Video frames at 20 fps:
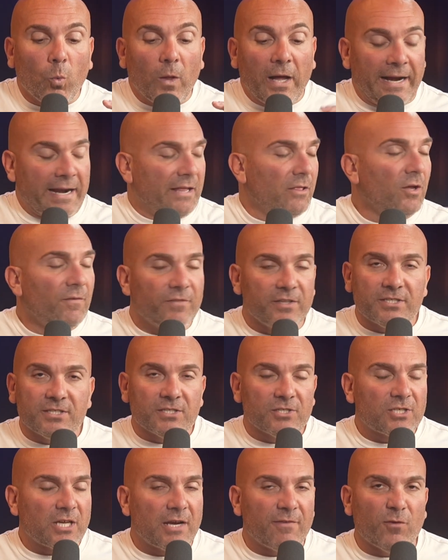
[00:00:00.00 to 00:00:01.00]
And I love this
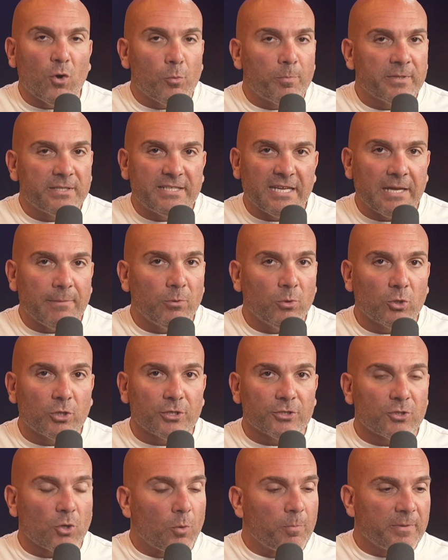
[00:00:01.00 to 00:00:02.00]
inside of OpenTable
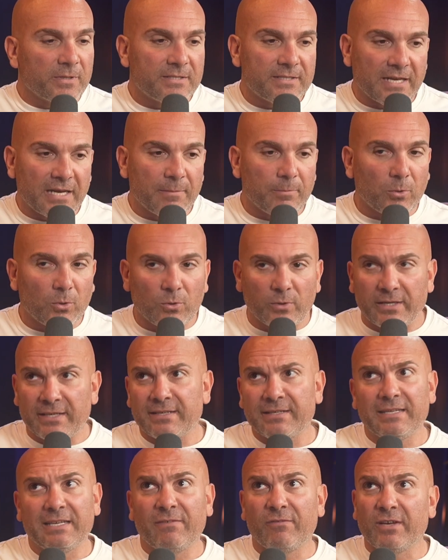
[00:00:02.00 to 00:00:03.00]
because OpenTable,
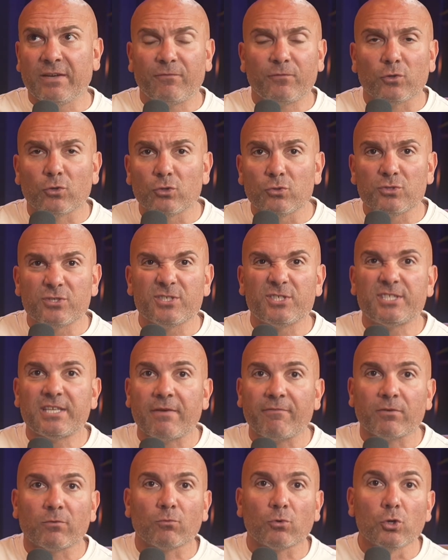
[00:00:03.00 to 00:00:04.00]
and even if you're using
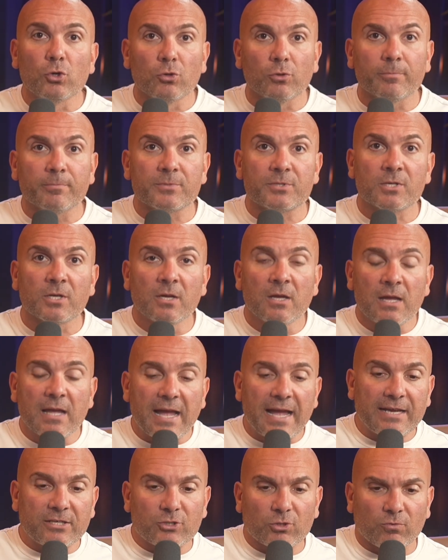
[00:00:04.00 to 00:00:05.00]
7 Rooms
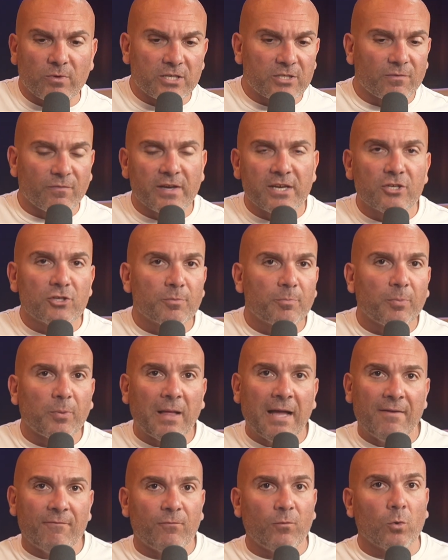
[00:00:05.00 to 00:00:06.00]
as your reservation
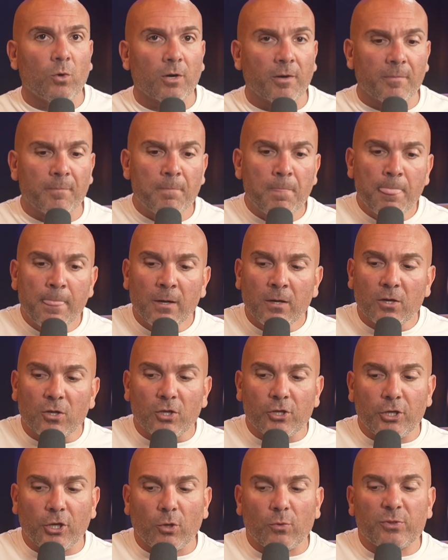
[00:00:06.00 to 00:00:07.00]
platform,
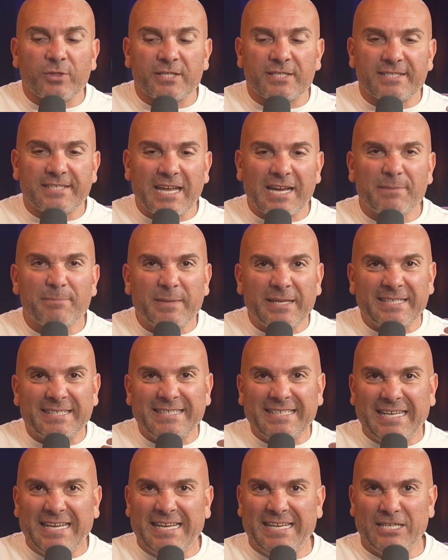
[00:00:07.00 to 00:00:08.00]
the
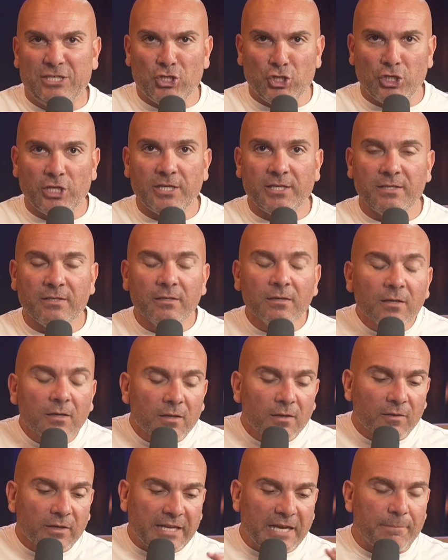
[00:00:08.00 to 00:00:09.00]
segmentation
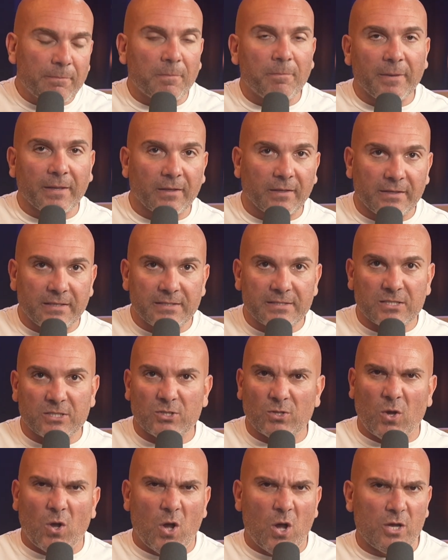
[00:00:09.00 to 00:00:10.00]
capabilities
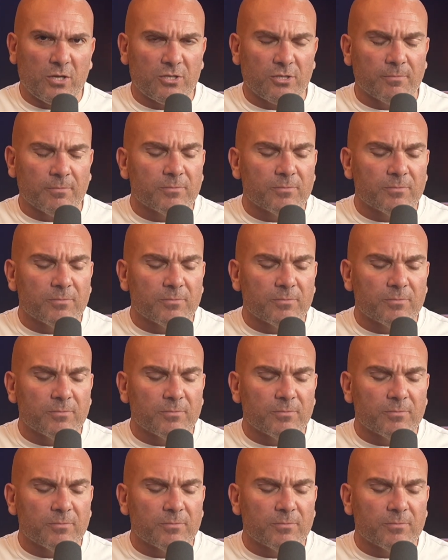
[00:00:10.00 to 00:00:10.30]
is awesome.